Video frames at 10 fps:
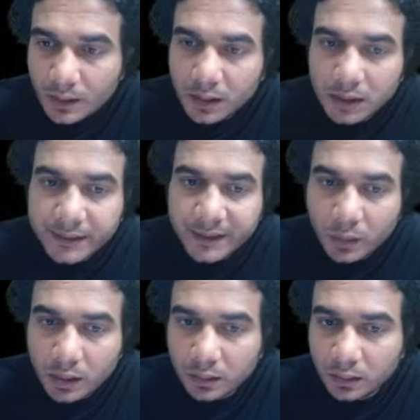is
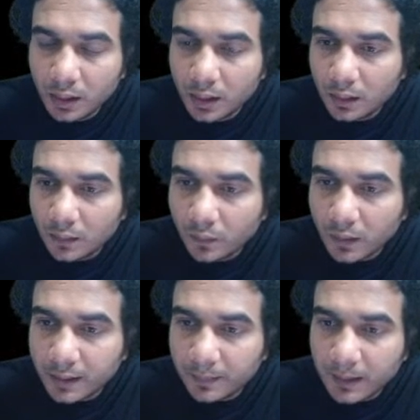equal to
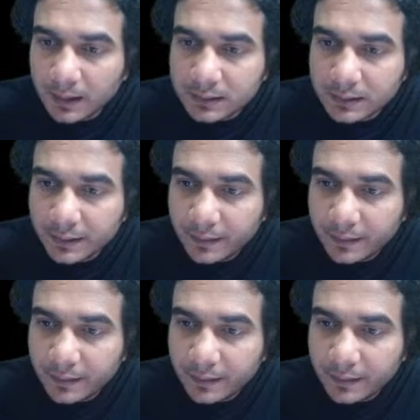1 plus dy